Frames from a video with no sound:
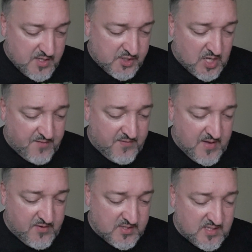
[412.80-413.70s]
Charlotte
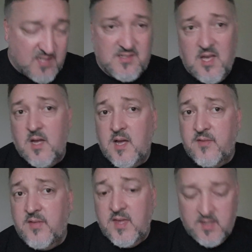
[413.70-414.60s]
Flair versus Asuka, I
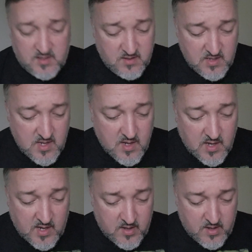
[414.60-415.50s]
think.
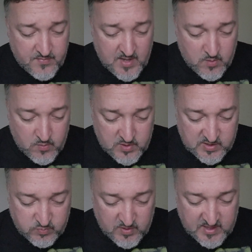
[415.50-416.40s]
And that
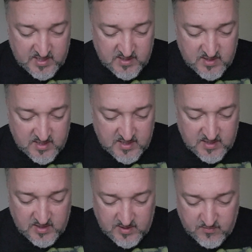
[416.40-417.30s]
was in
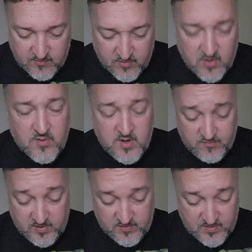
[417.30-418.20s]
the
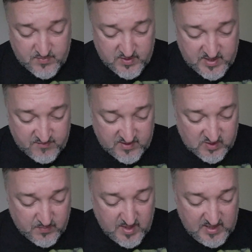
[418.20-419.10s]
not Royal Rumble, in
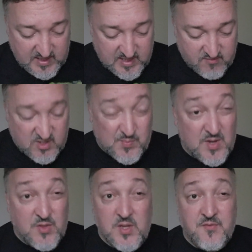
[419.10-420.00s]

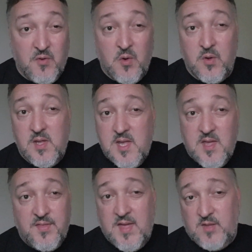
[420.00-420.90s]
WrestleMania 34.
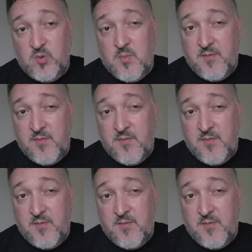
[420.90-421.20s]
That was one of